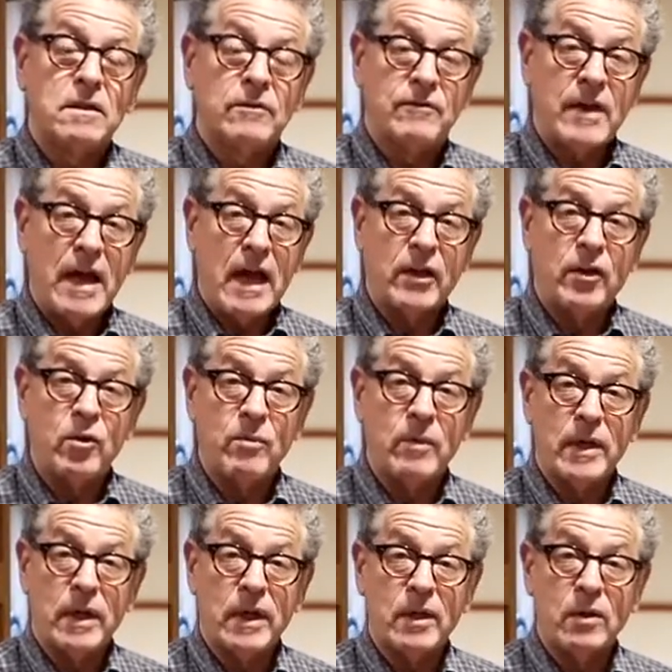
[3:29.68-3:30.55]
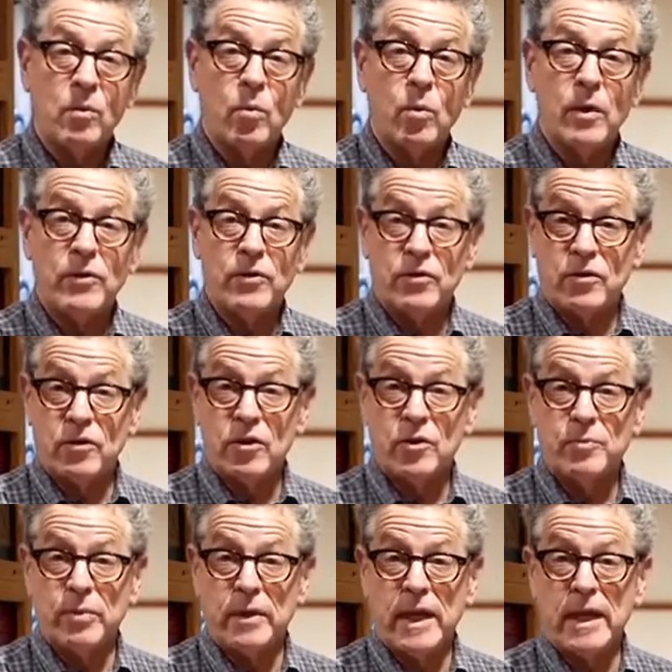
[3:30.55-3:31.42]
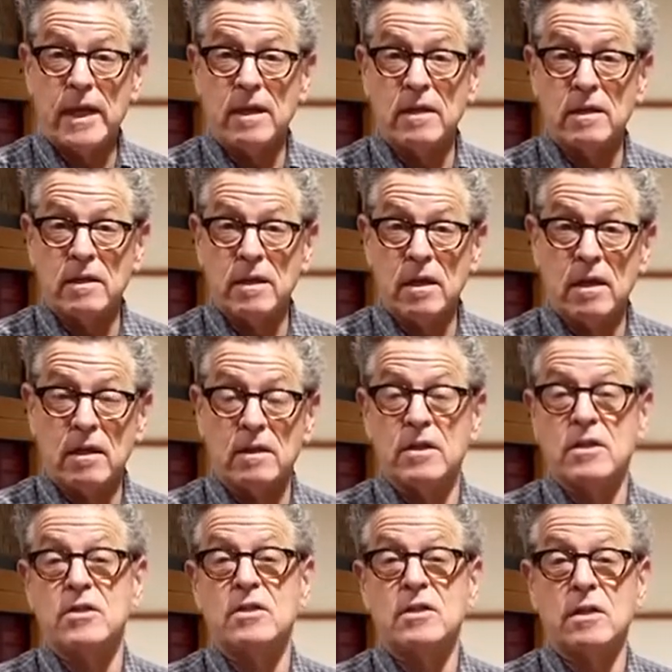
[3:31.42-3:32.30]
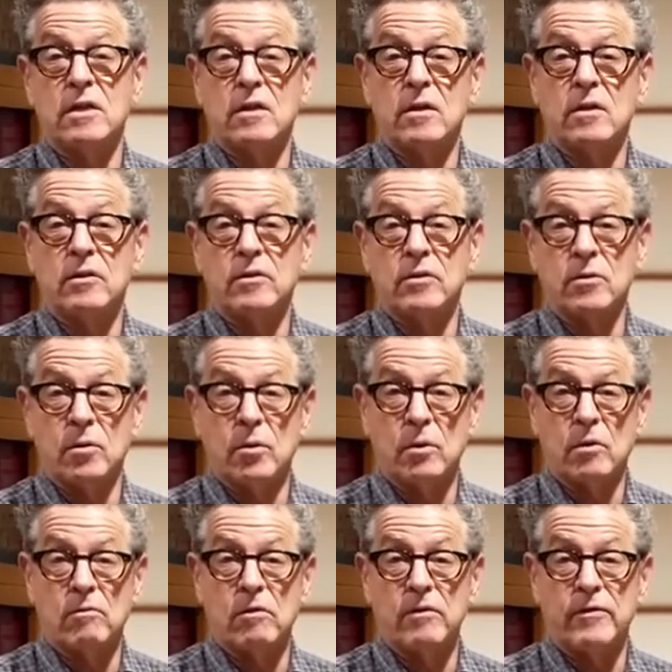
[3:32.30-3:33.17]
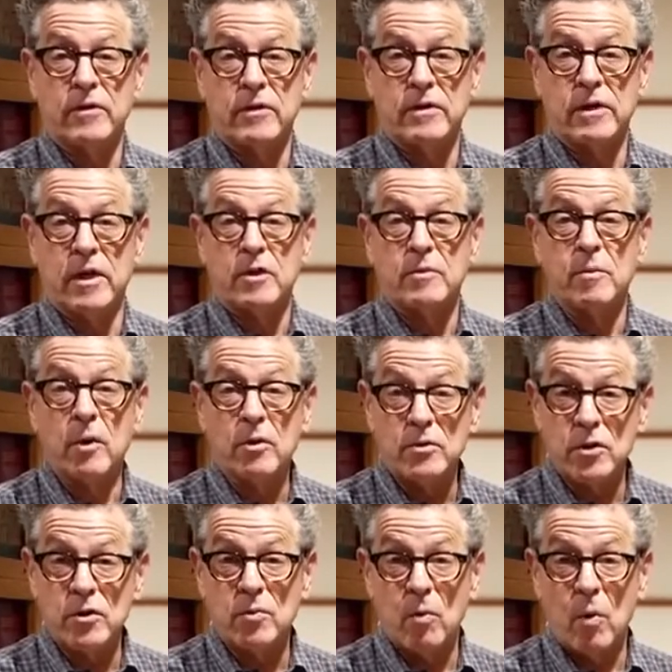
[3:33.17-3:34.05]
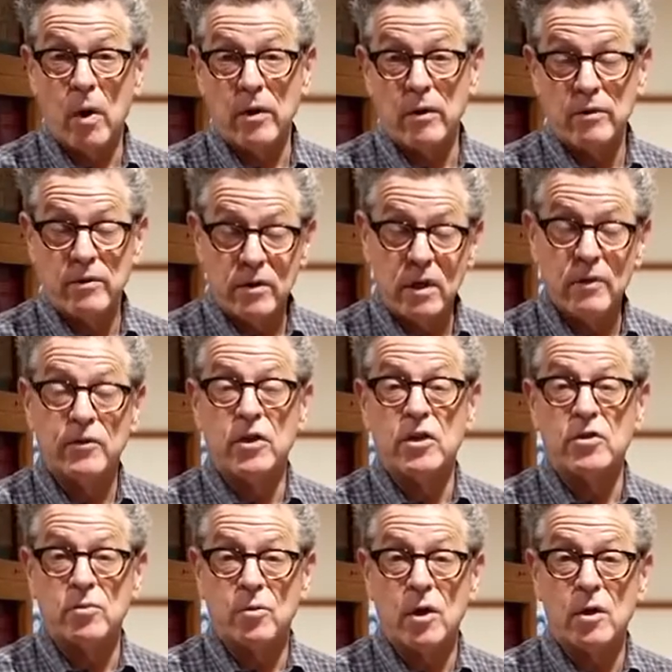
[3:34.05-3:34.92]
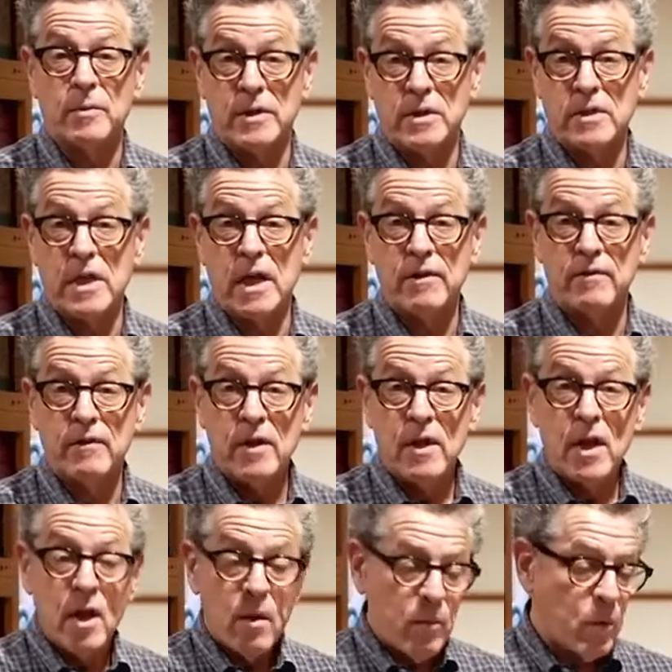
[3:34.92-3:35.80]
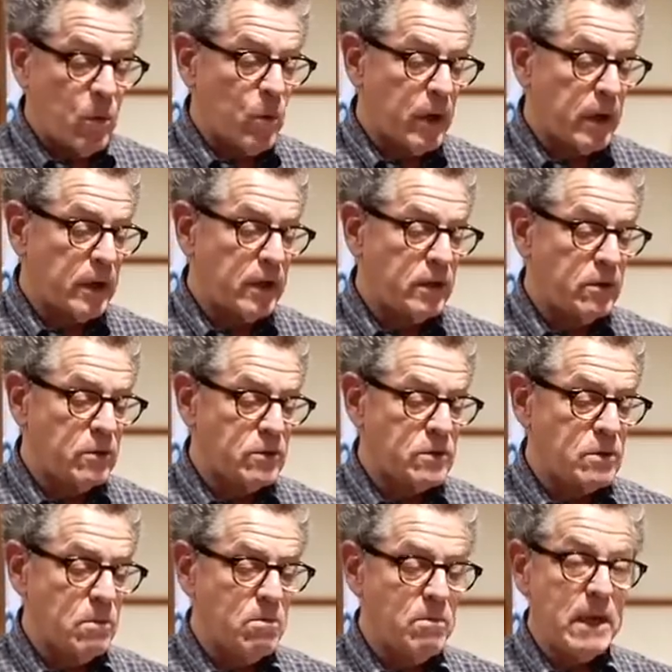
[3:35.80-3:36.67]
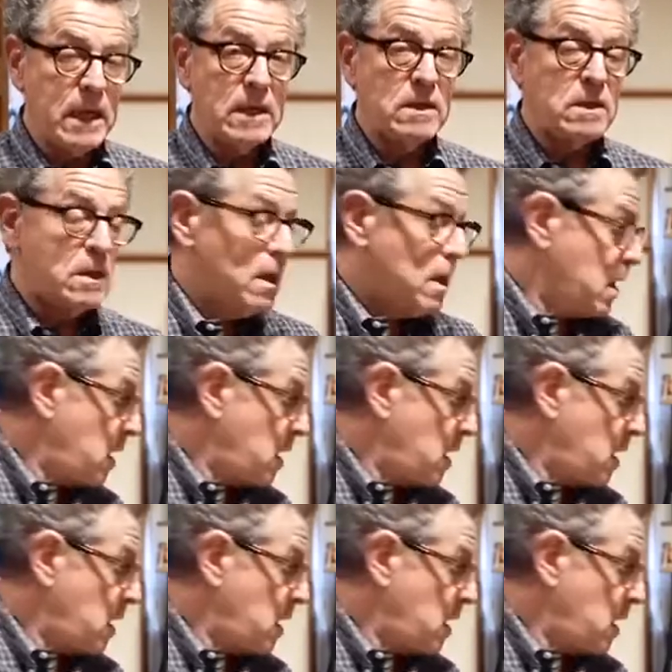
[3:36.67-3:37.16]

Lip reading: vacuuming with just plain distilled or reverse osmosis water if you just want to be safe. But we're going to use the Mint.